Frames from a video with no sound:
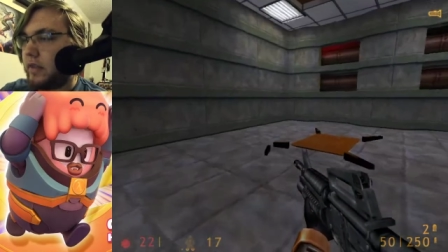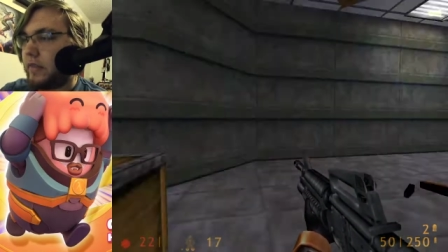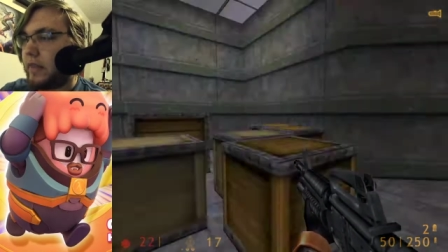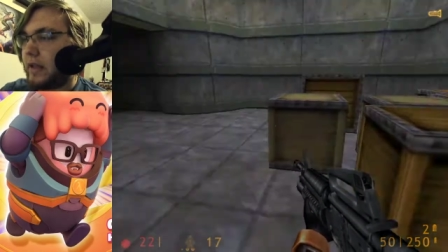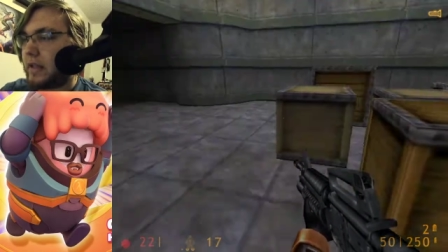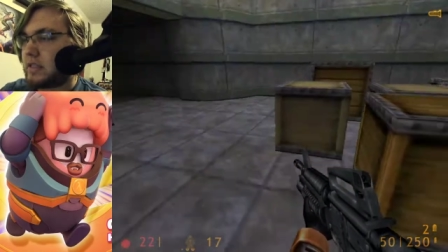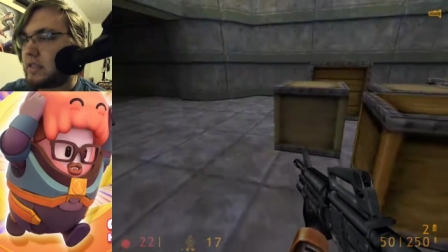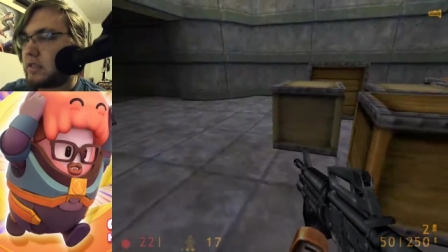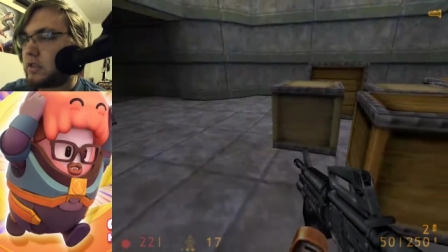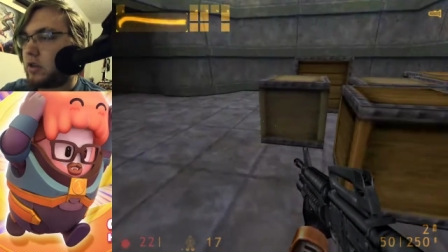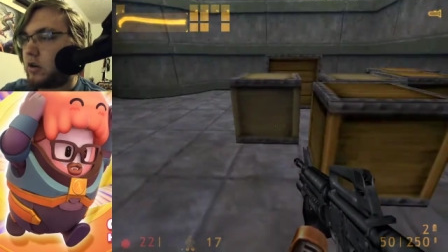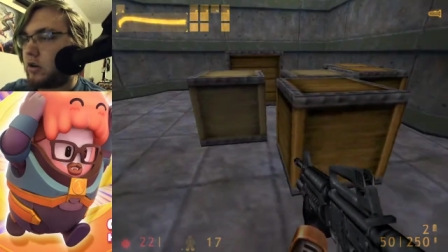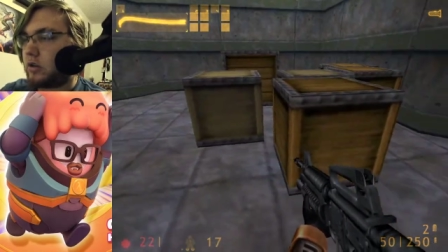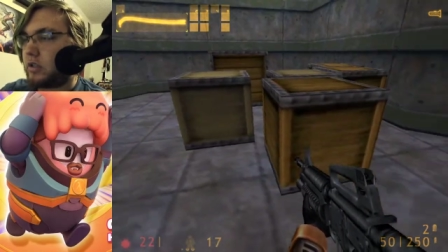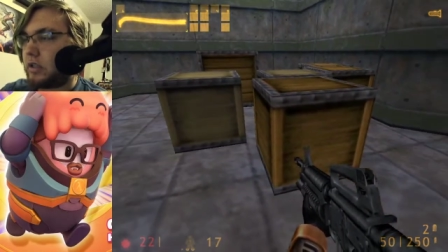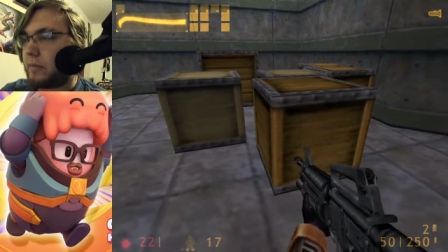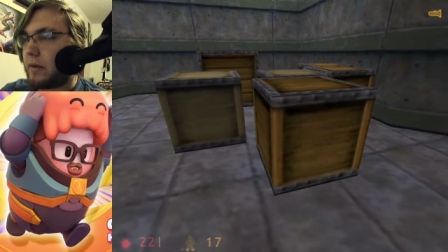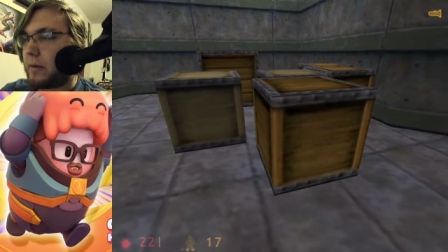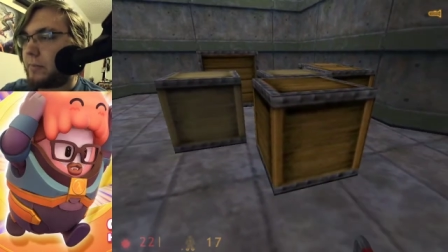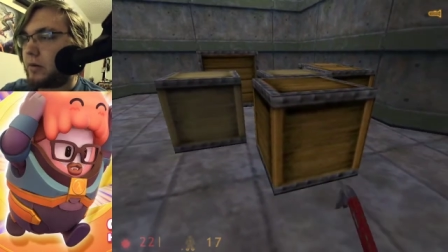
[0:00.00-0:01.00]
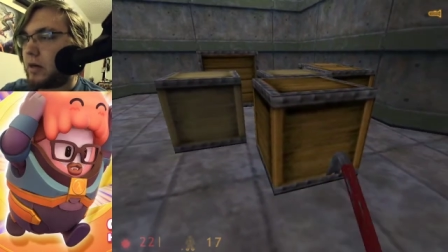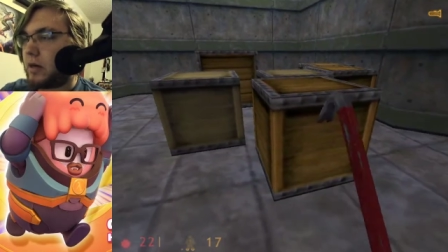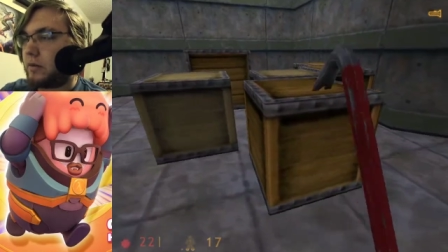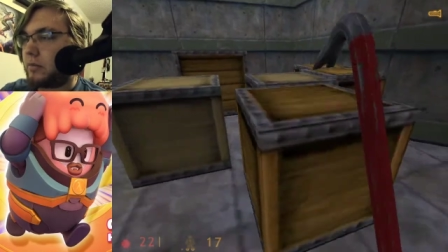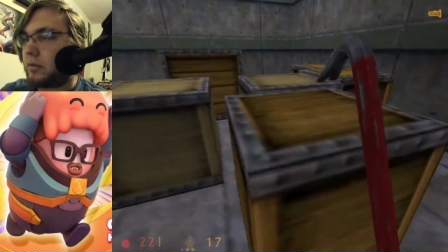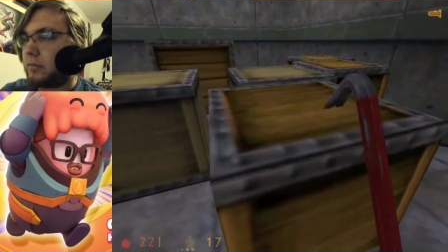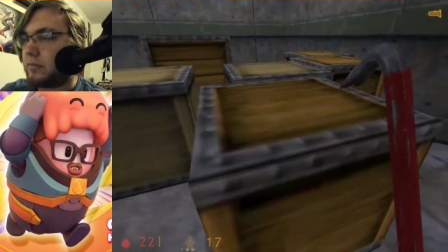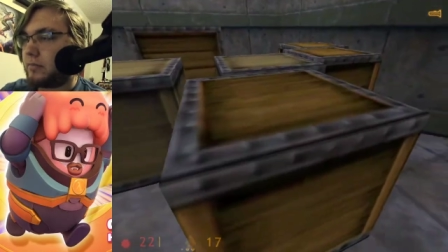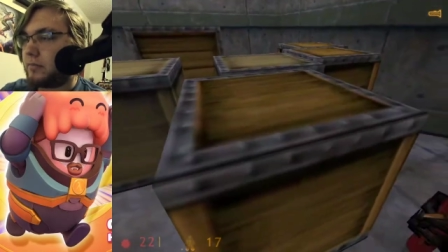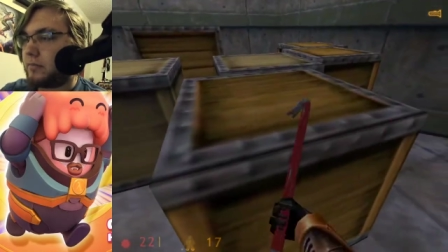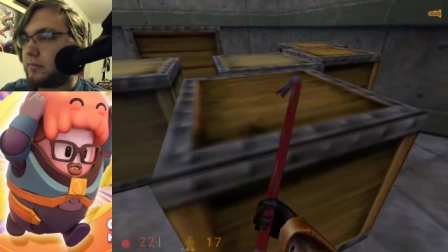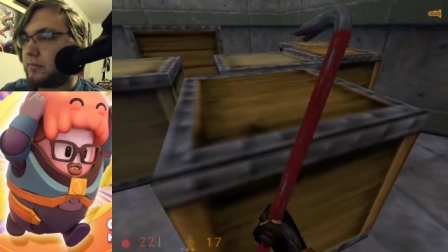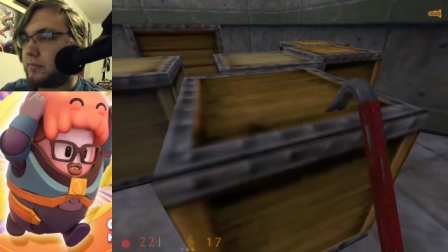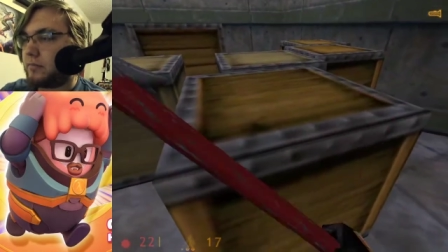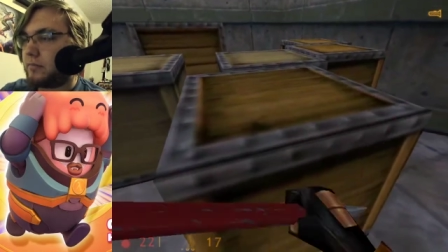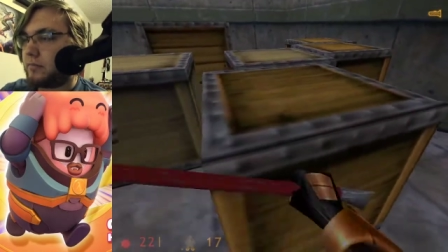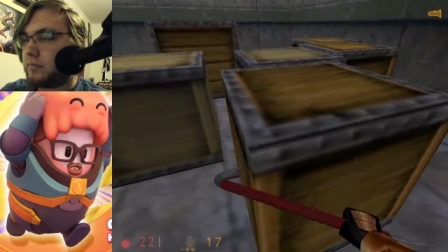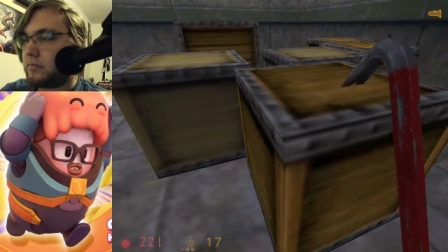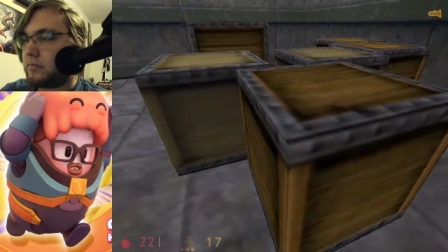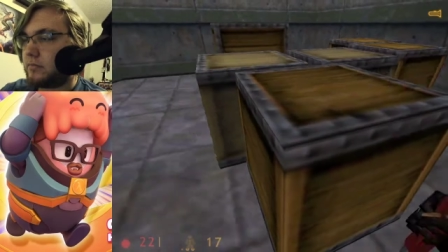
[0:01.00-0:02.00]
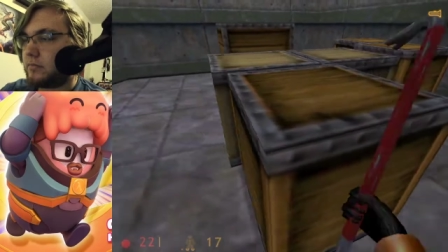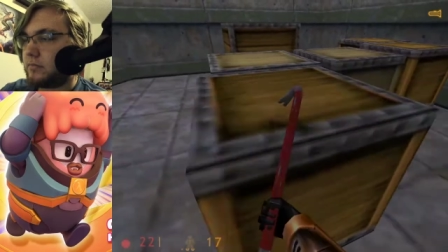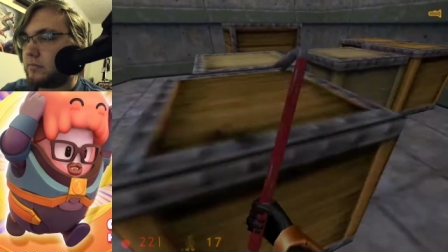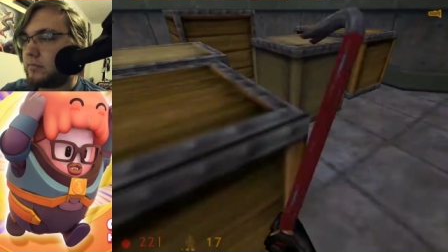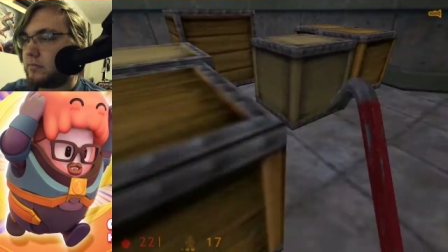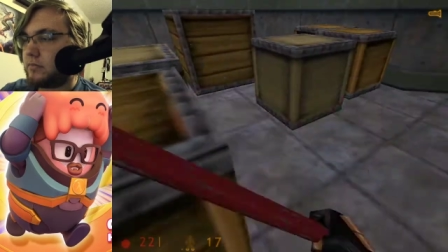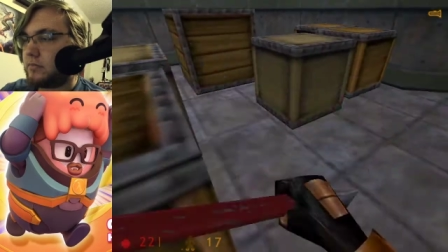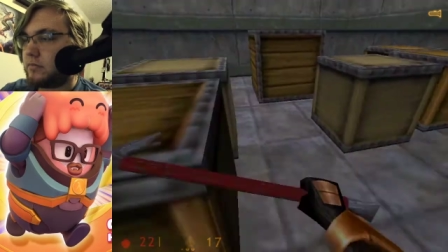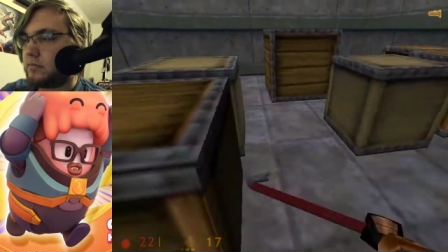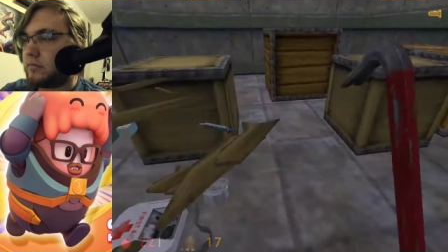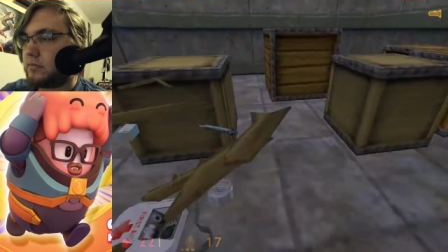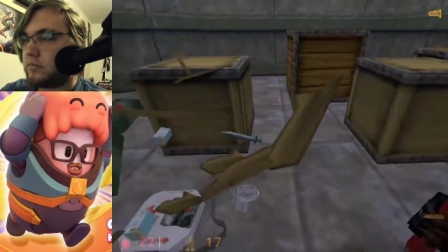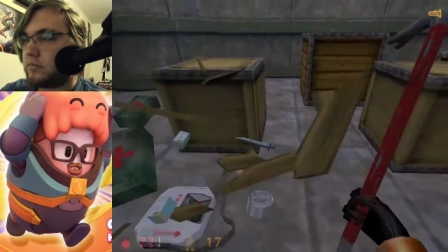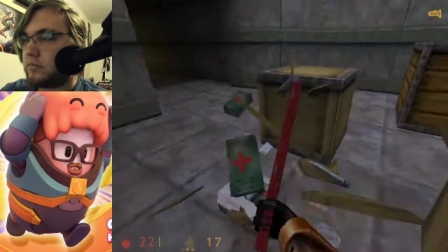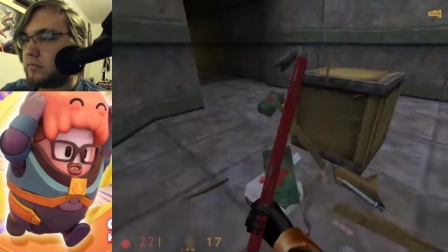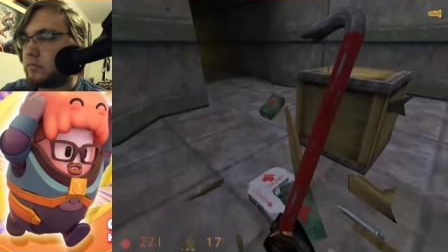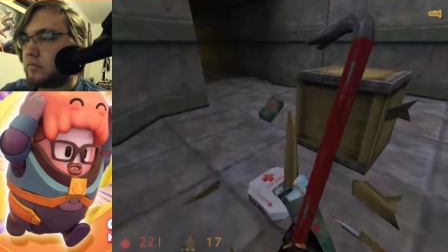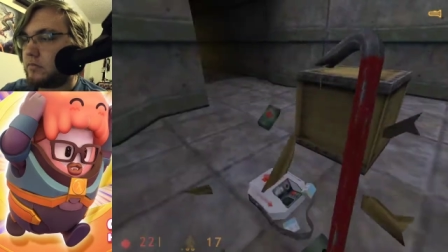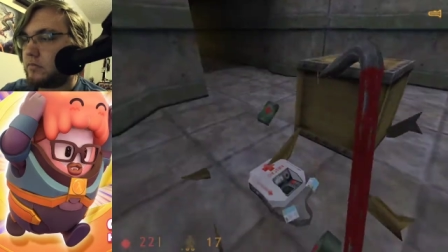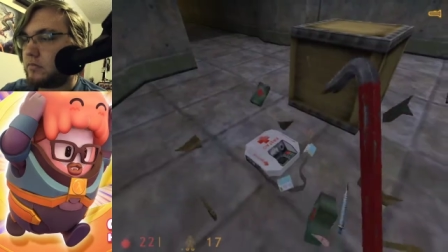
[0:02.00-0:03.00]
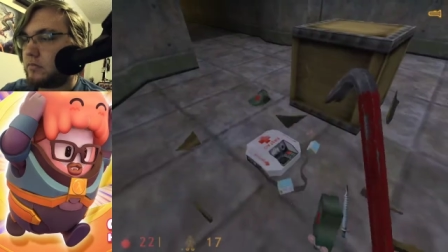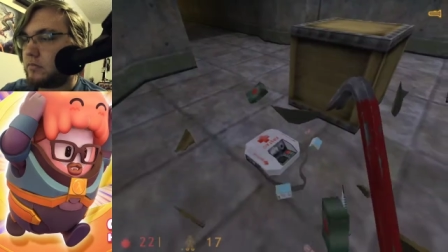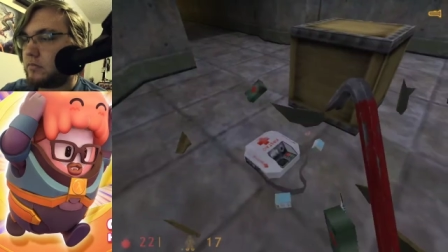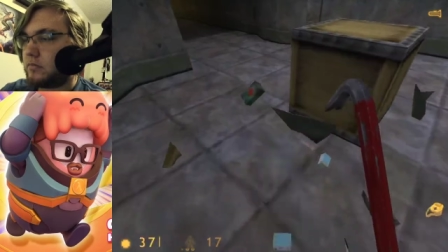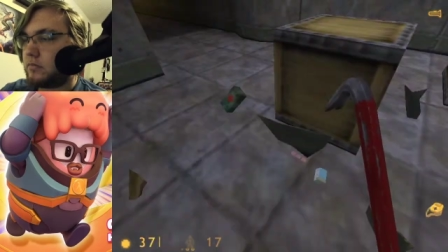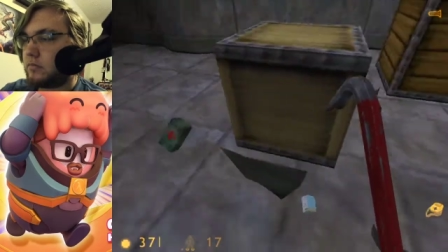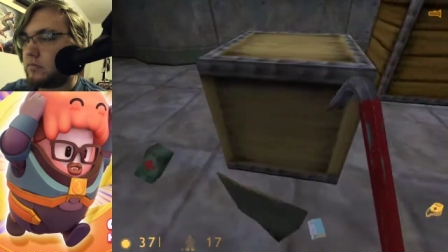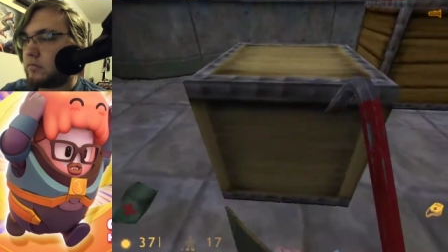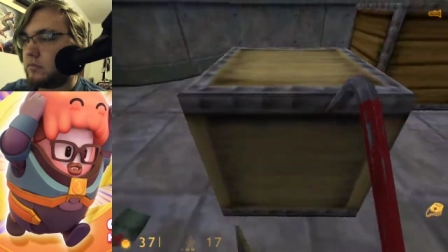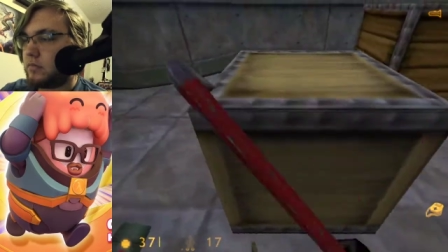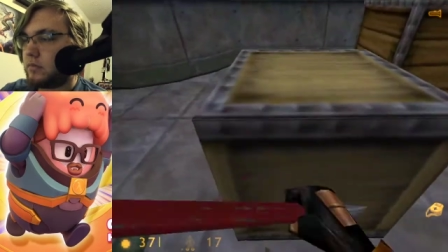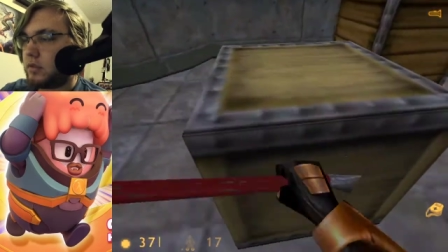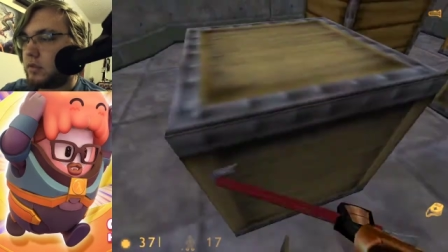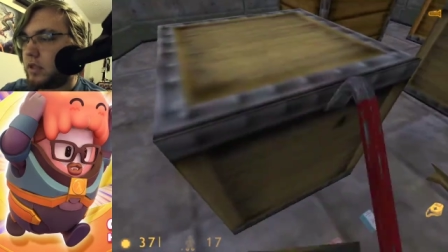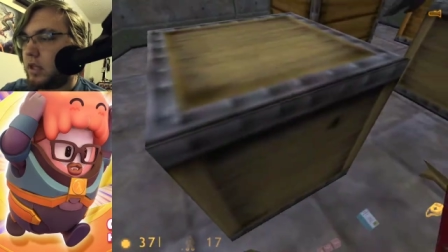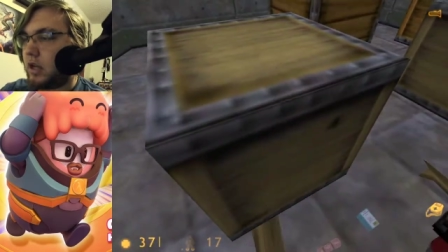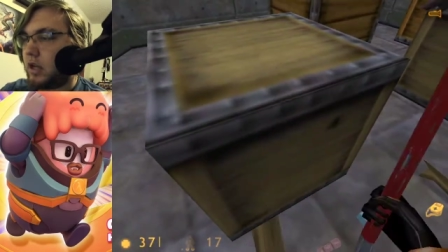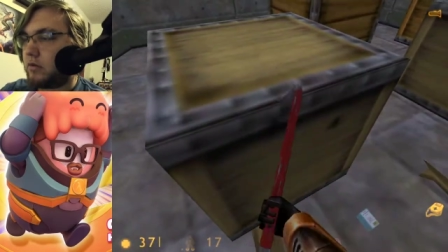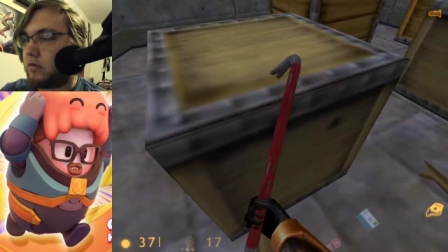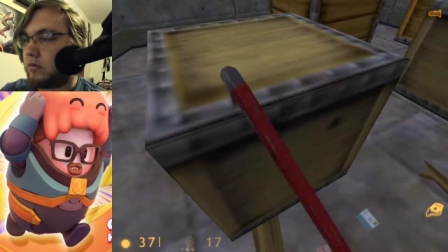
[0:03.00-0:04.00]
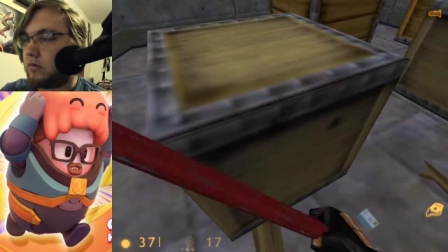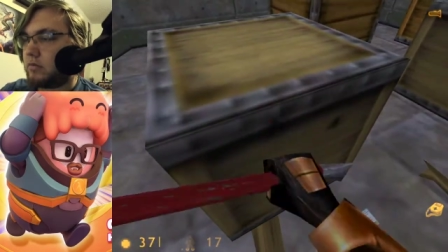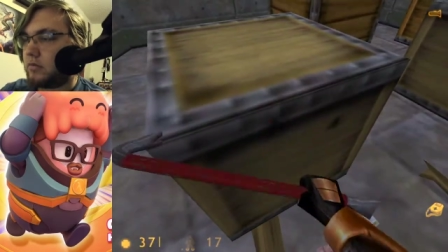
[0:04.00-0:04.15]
That's currently my problem. Oh,